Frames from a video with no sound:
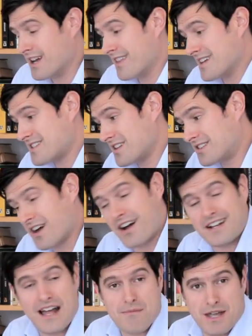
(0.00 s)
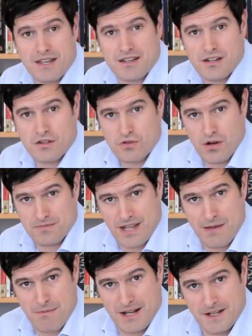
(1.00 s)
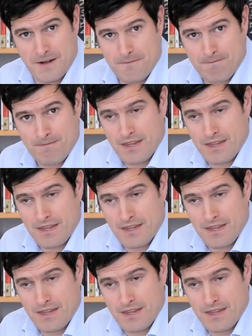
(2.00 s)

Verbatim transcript: That's a dynamic drop-down menu.